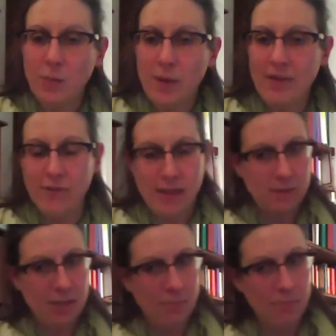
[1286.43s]
way for
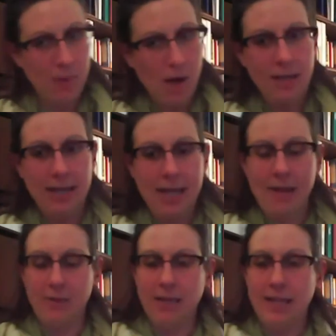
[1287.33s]
them to bond and
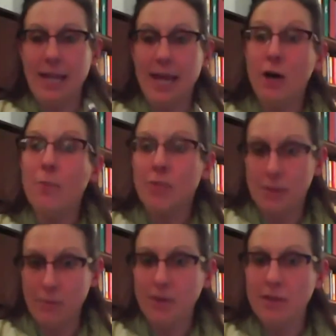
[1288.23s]
help
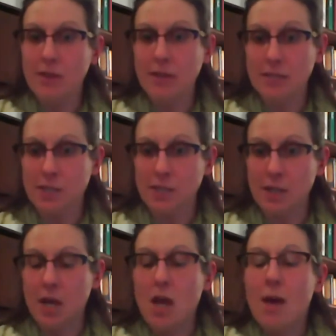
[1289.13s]
them with their
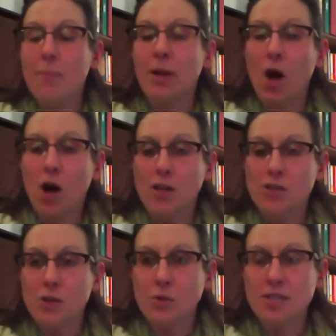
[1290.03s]
condition, but
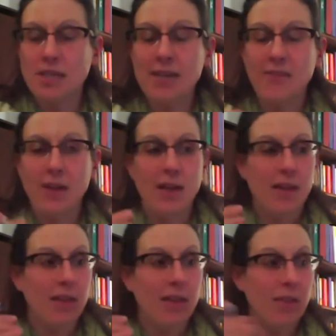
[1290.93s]
also to give
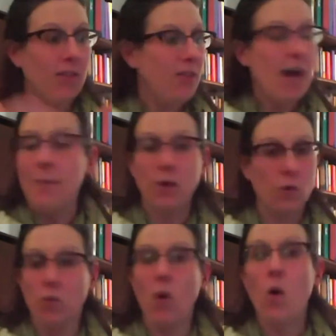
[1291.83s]
them a
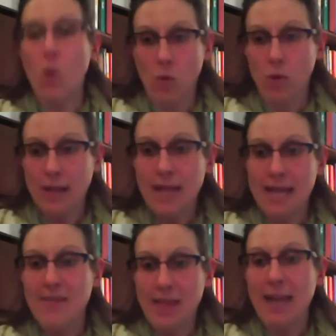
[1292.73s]
role
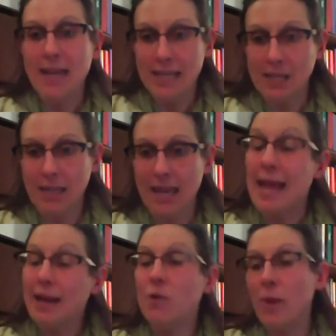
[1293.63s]
in that healing
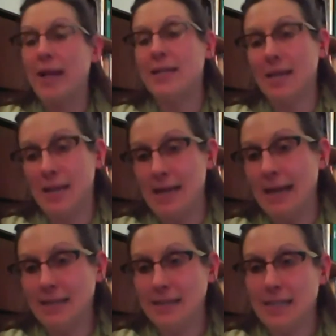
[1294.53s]
and a way to
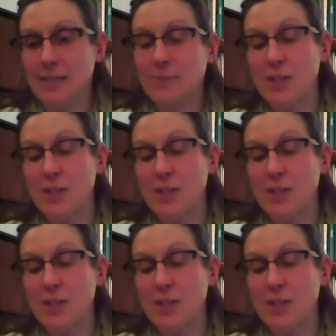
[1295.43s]
connect and touch them.